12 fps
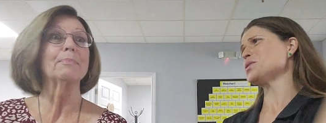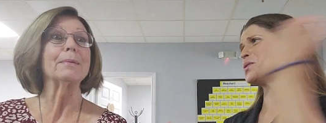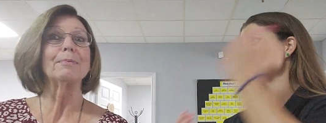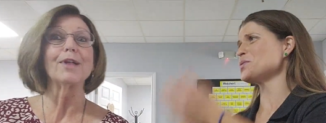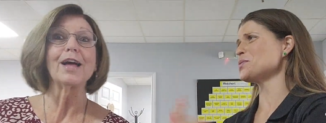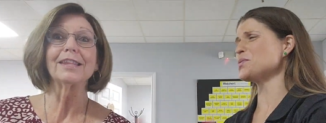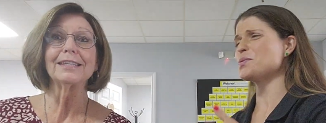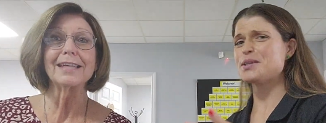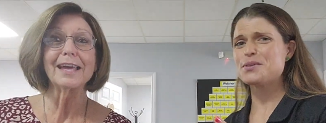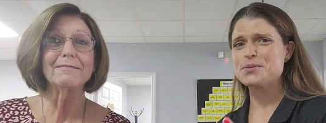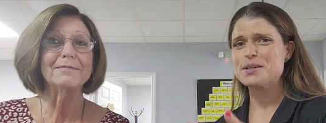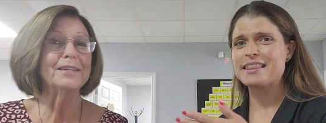Speaker 1: so people all the we,
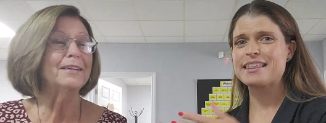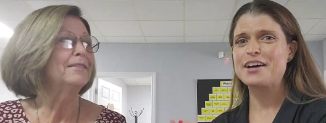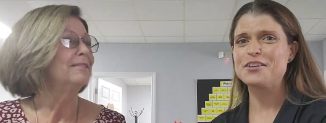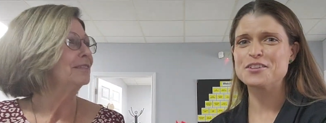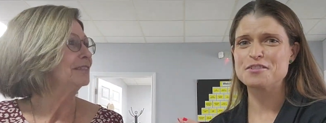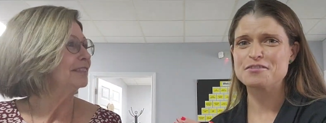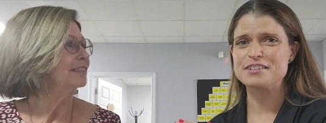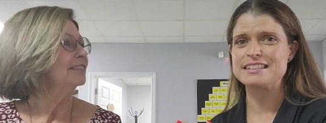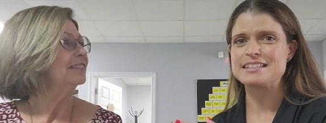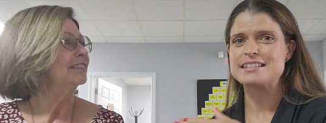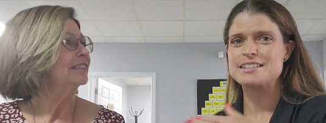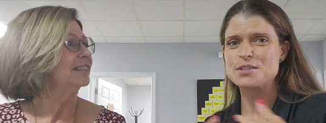With health and
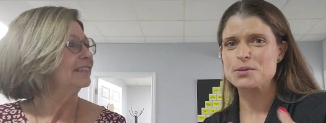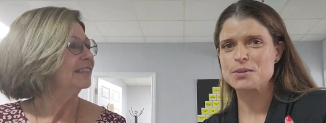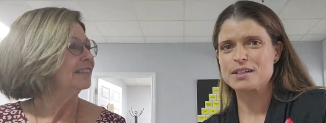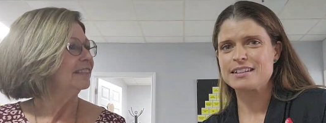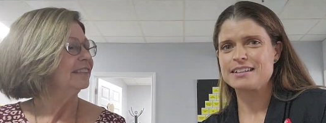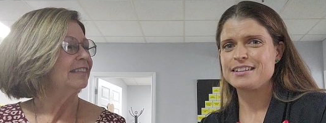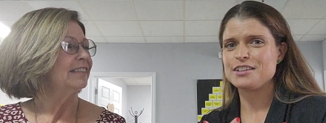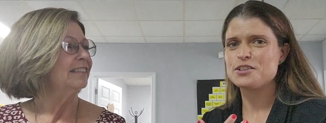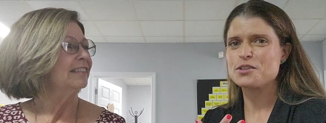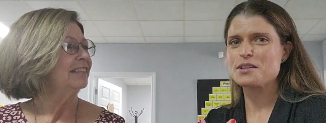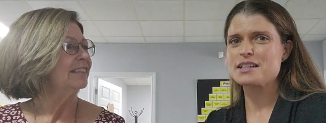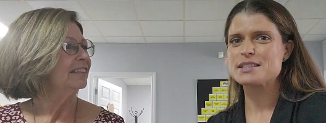fitness, so you know
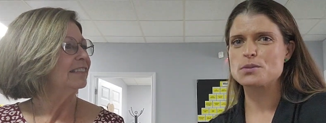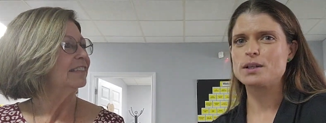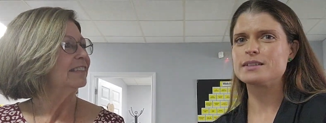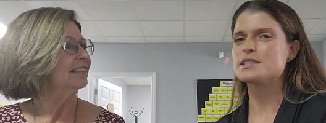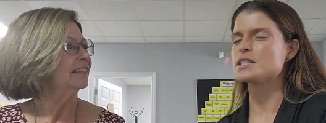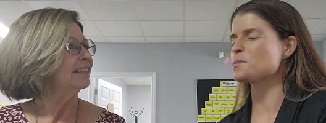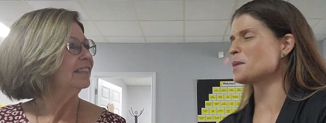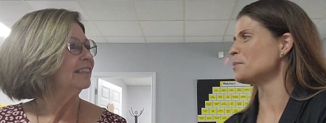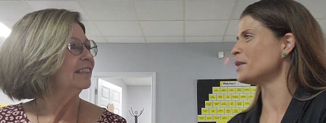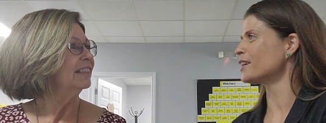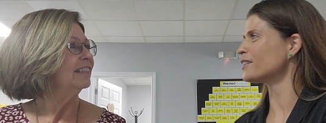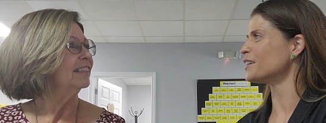that's wellness is my
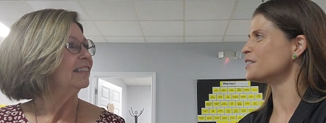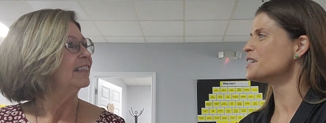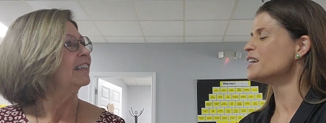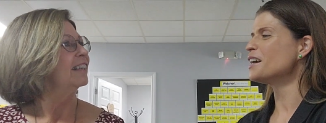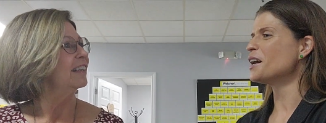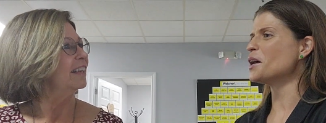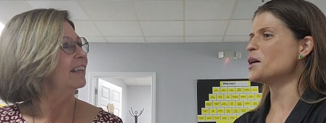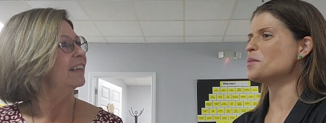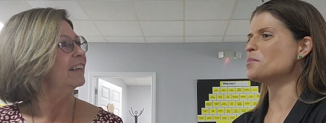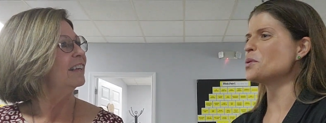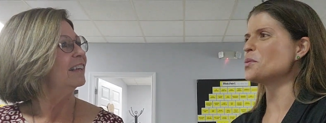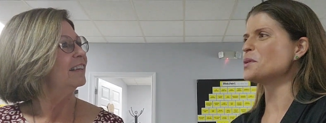background. Um,
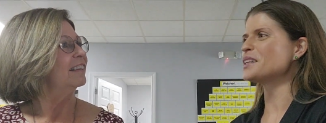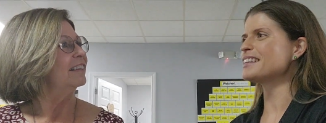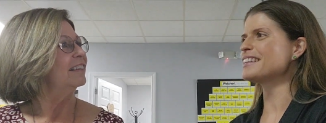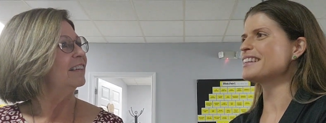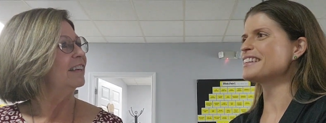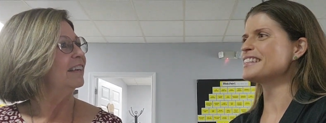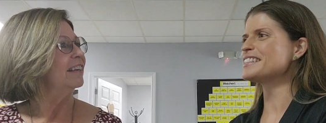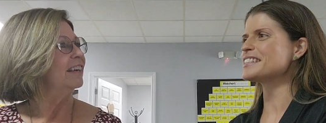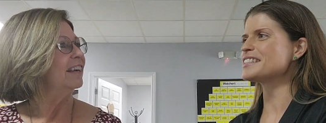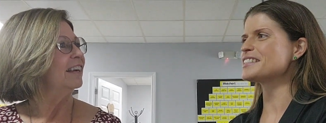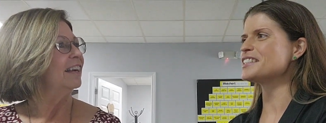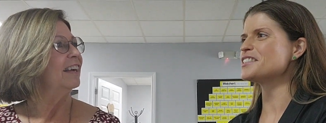but one of the things
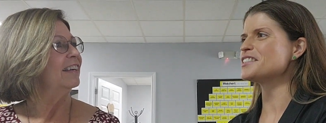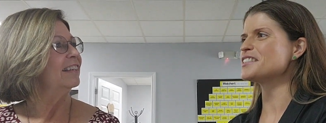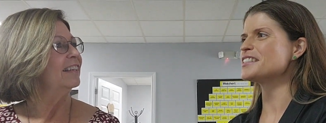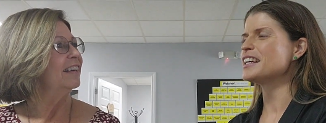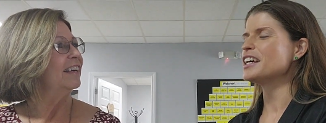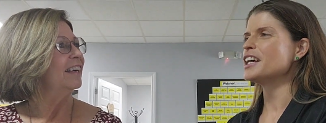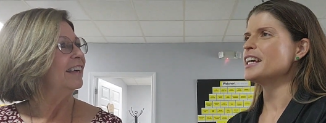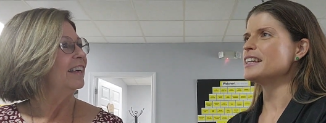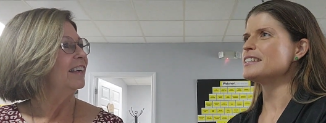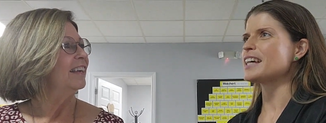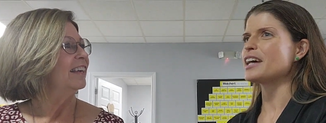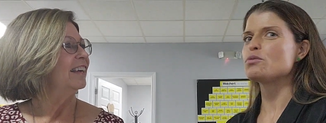is is
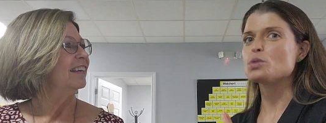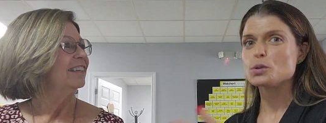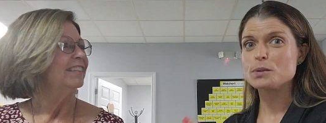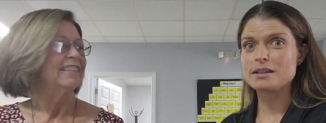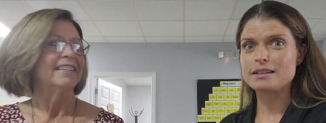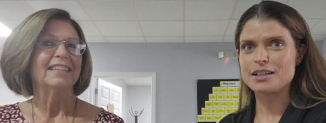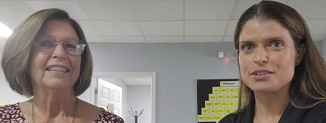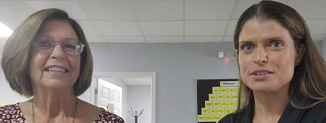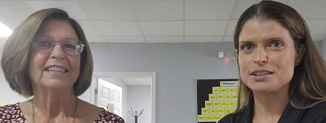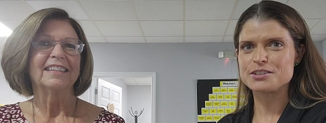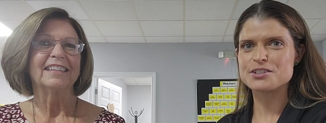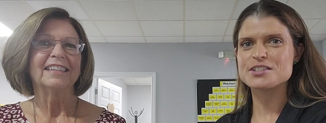is I've worked with a lot of
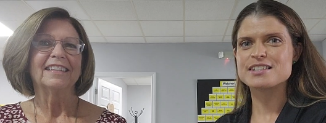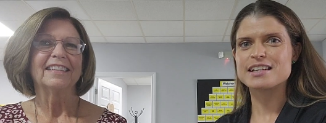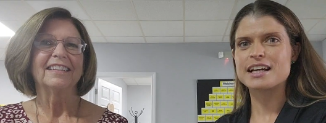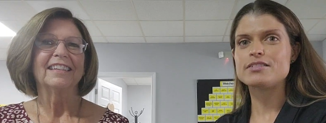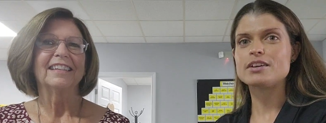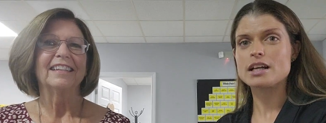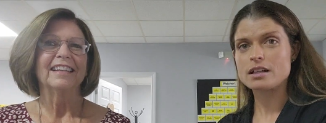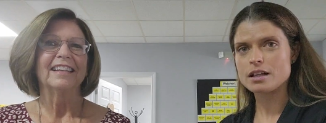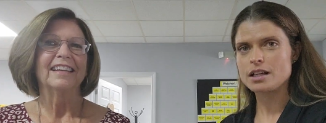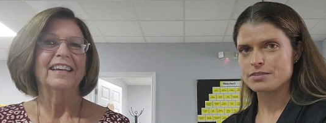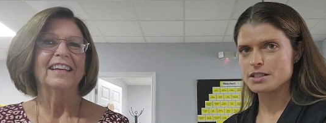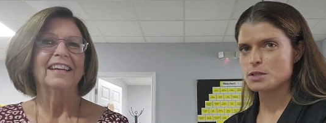realtors. Like I've had a lot
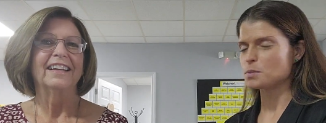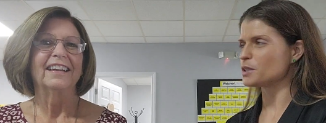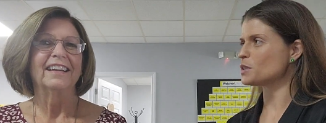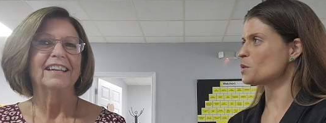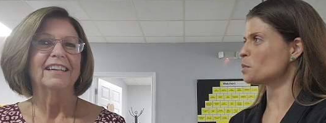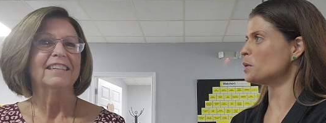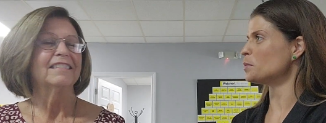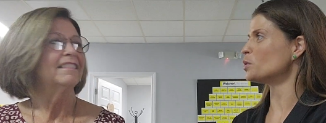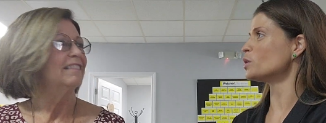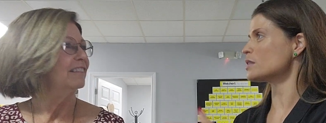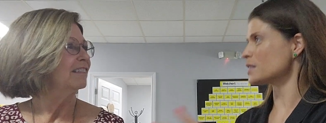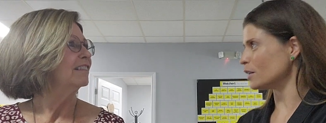of experience with people who
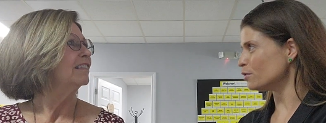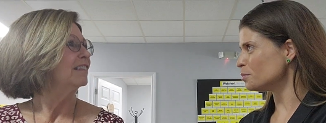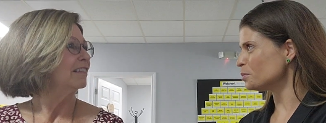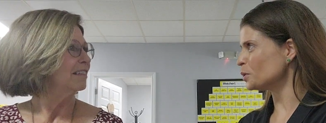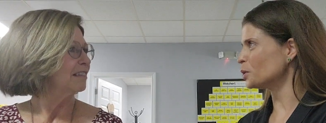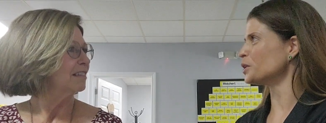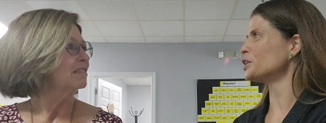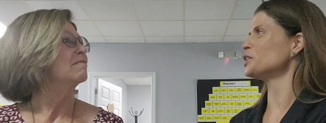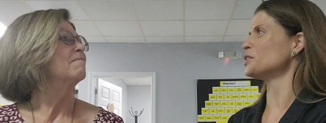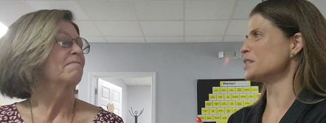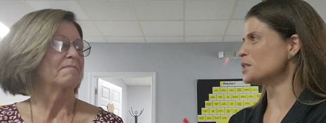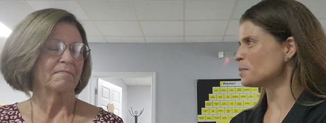are self-employed or
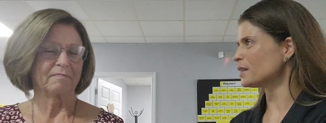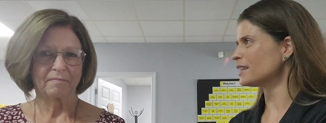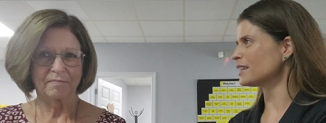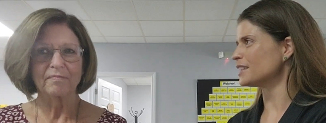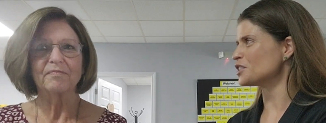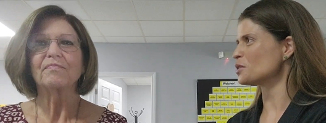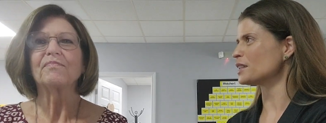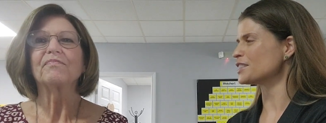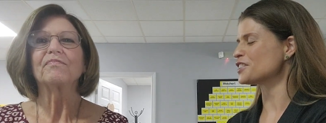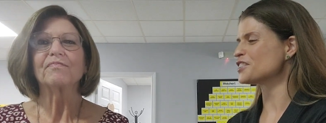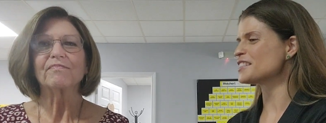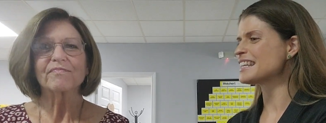independent
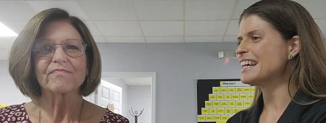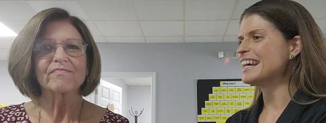contractors.